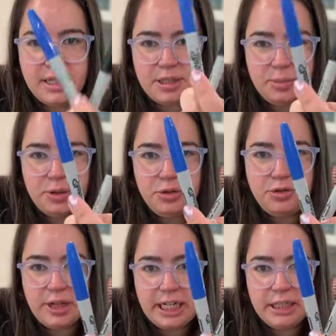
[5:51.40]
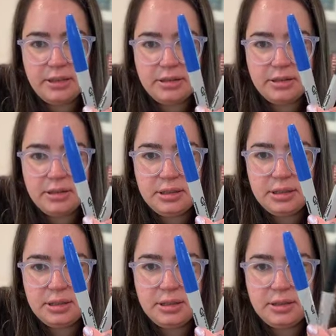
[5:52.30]
Is the blue fun
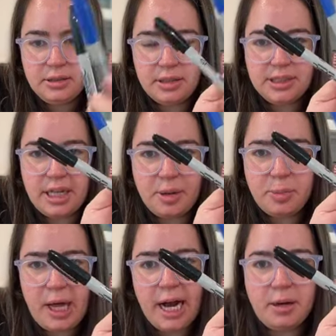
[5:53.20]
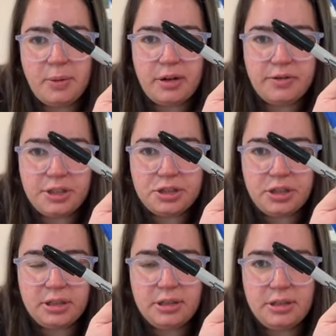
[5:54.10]
or is like black more
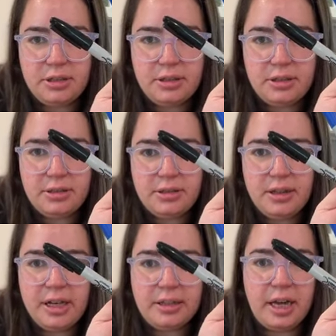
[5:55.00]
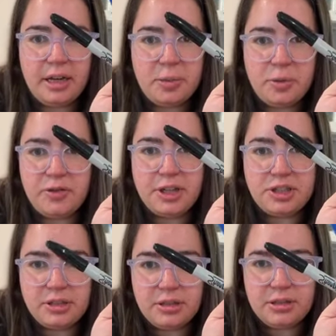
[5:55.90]
official and like
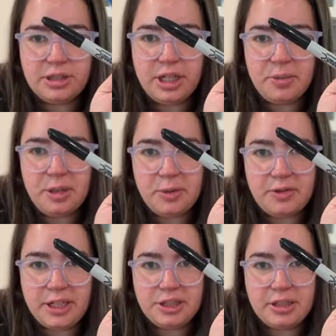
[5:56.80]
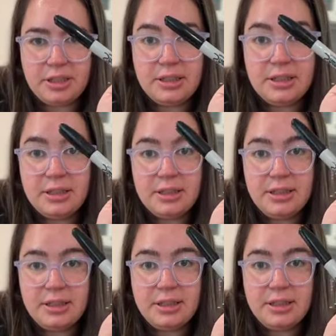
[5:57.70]
professional? Should I be professional?
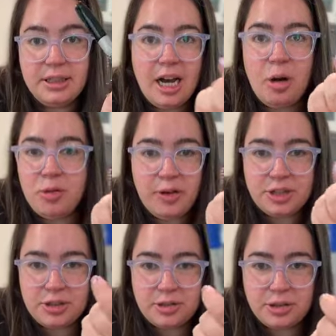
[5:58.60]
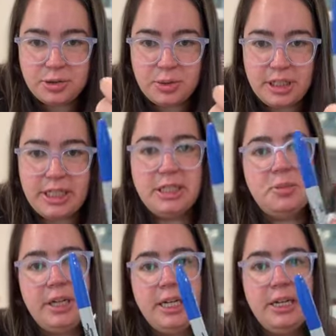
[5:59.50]
How professional does one need
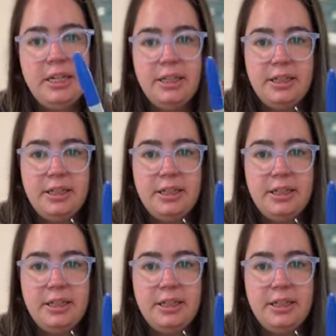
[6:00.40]
to be?